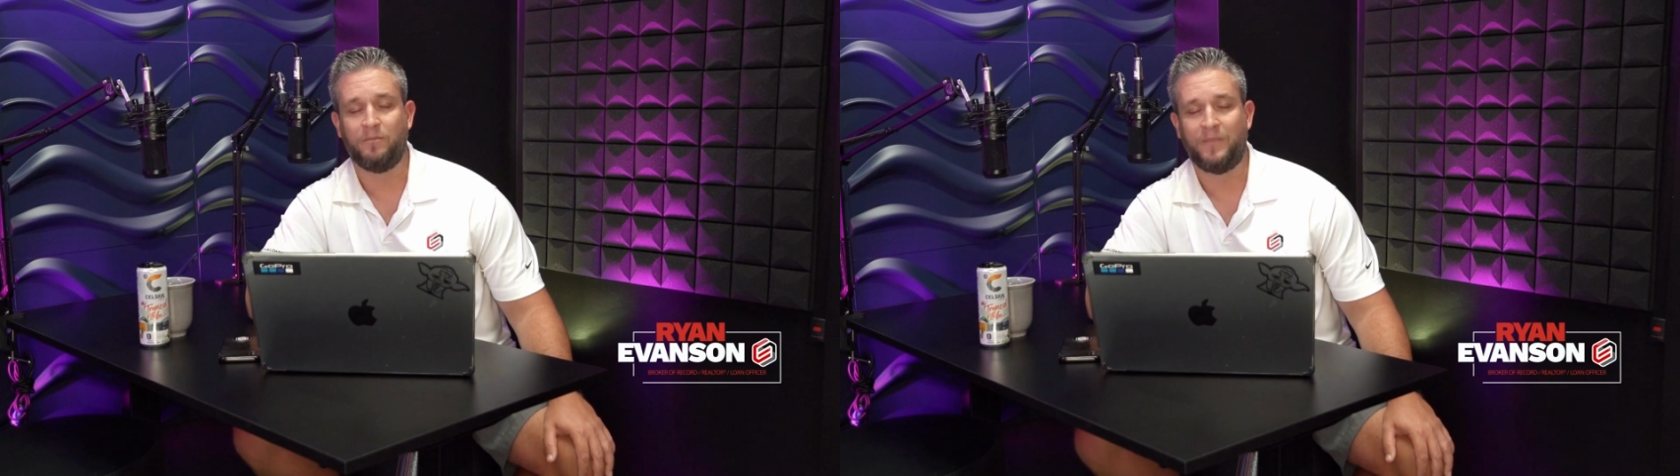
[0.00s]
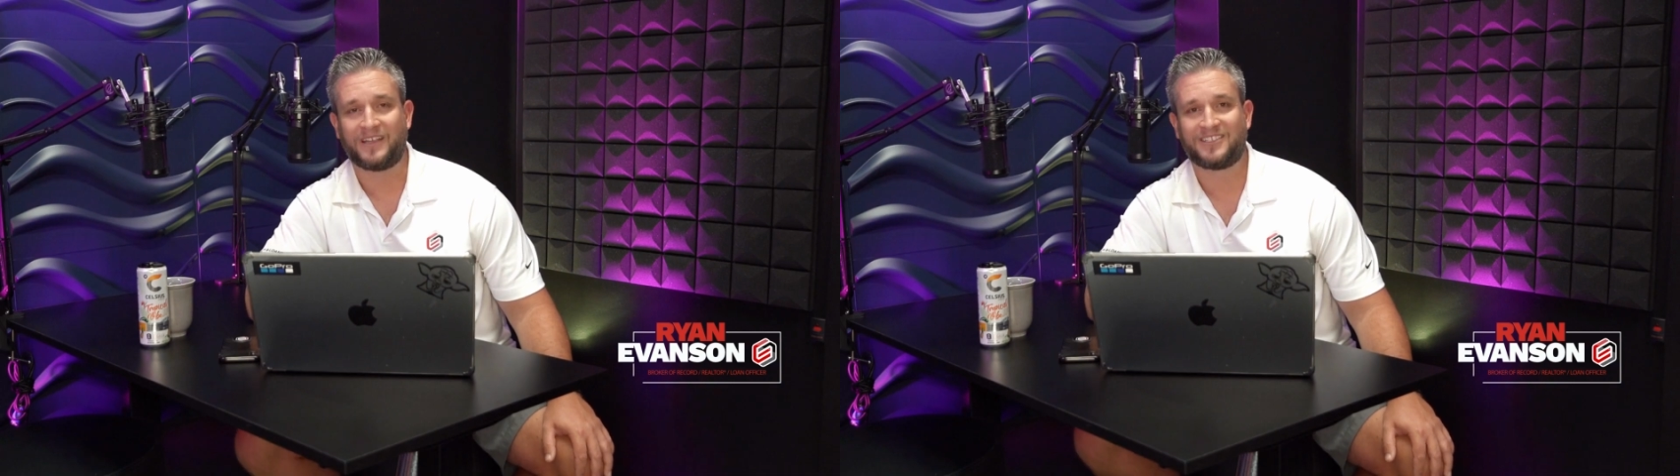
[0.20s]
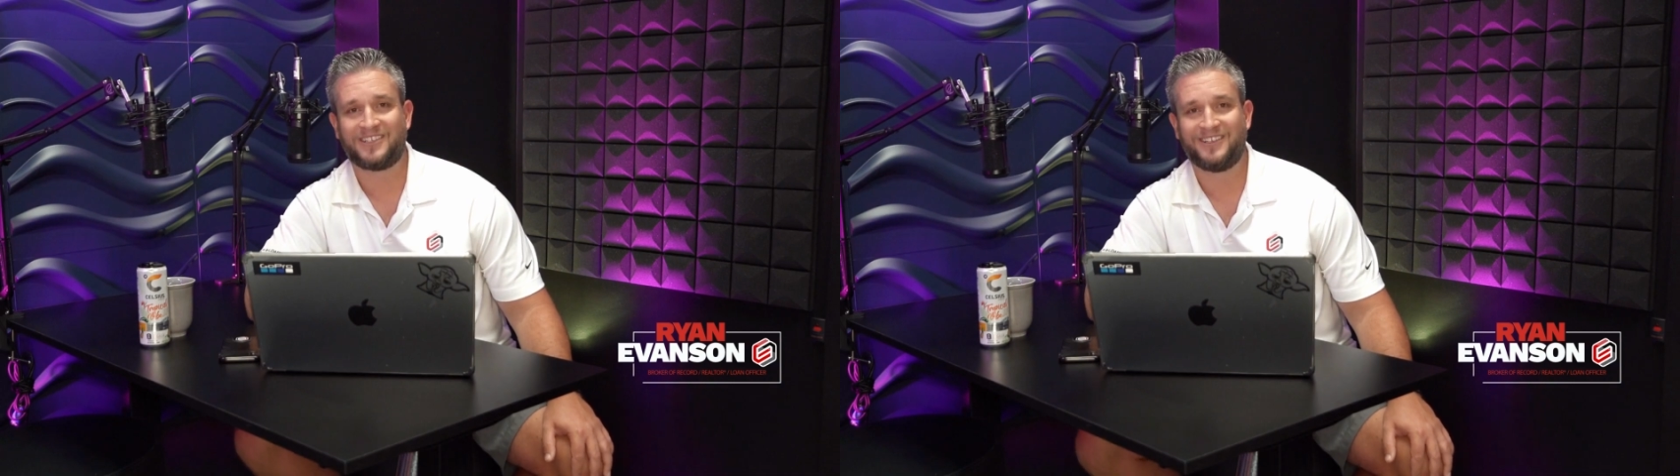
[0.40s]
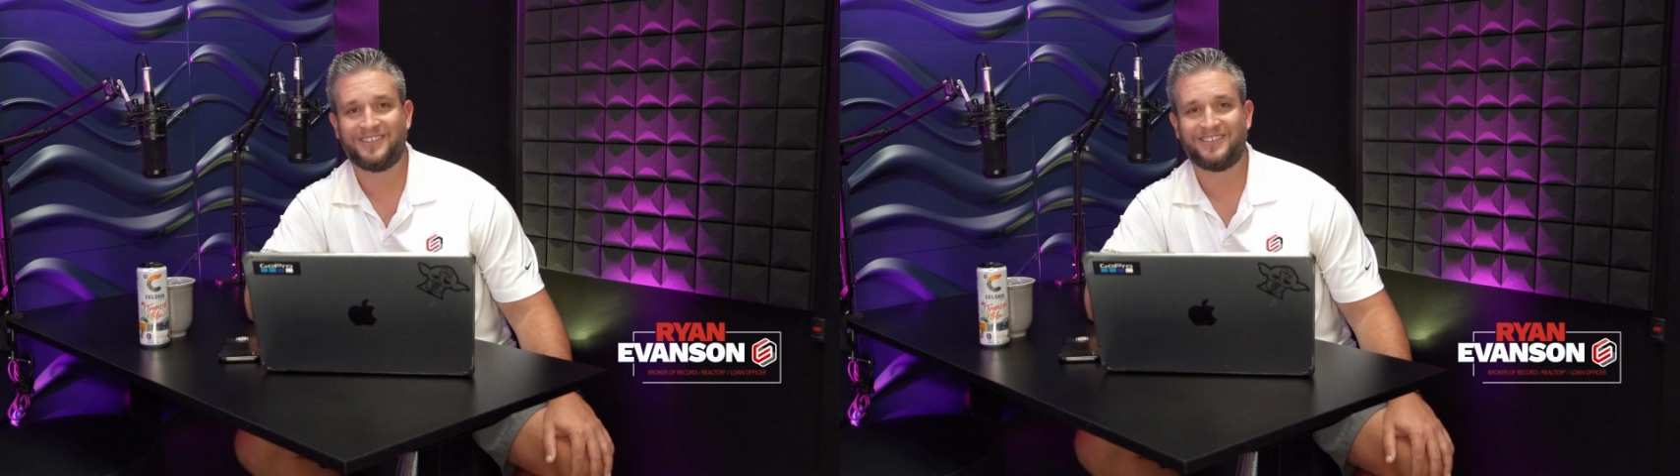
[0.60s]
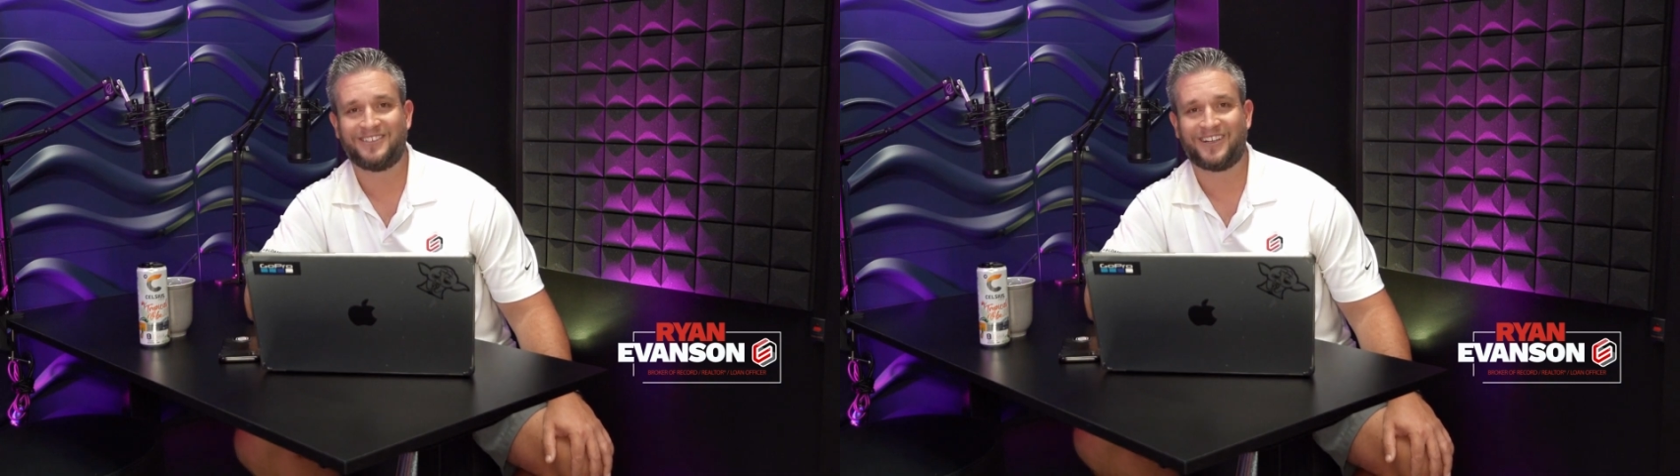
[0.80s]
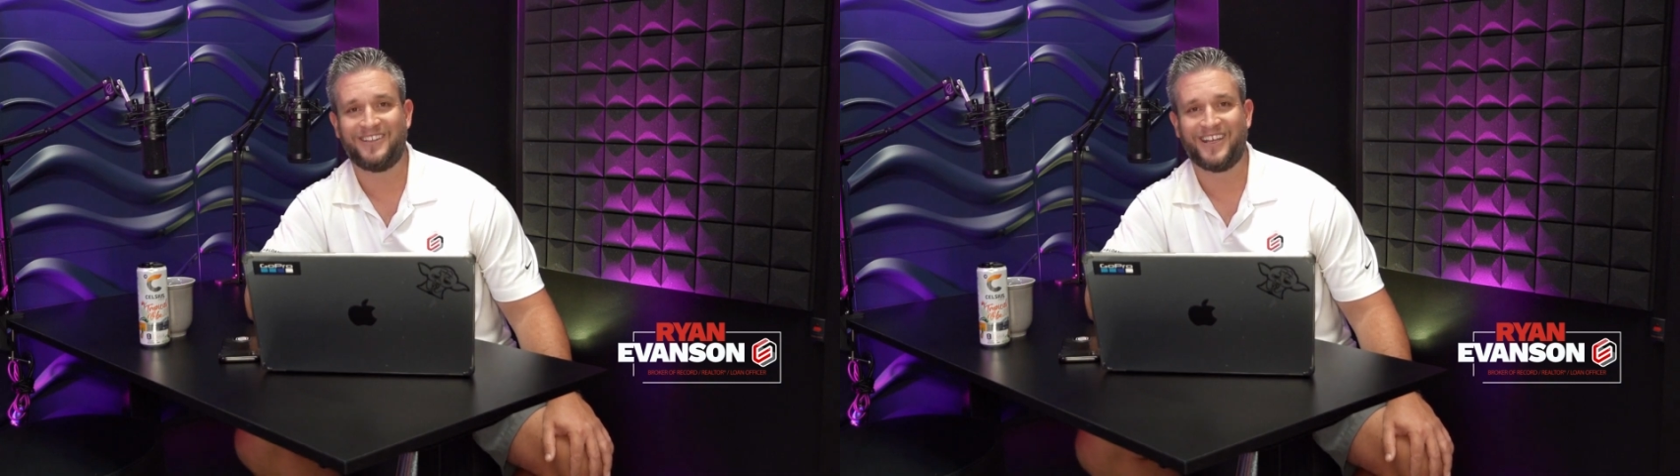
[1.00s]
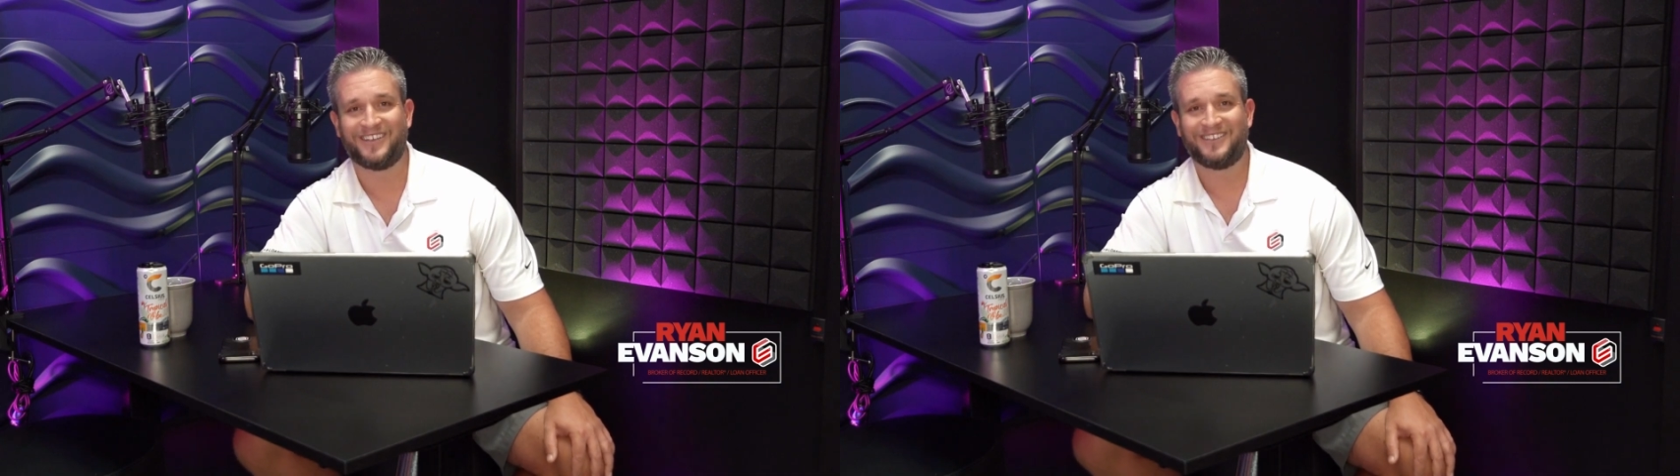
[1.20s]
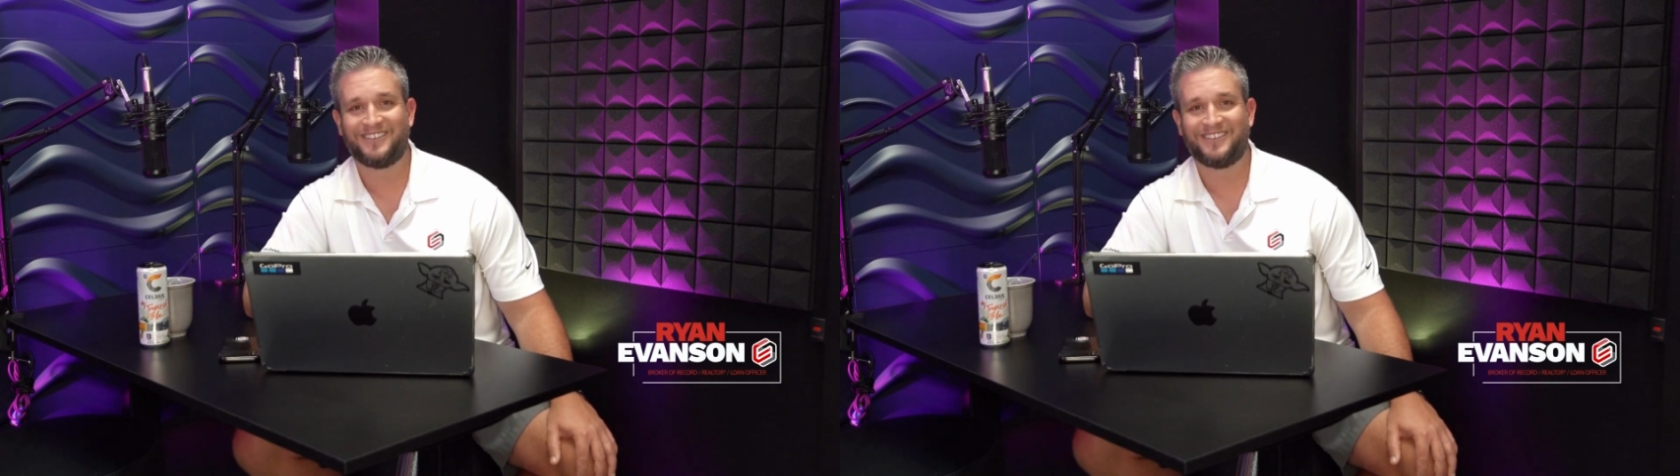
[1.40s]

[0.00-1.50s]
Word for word: best. Talk to you then.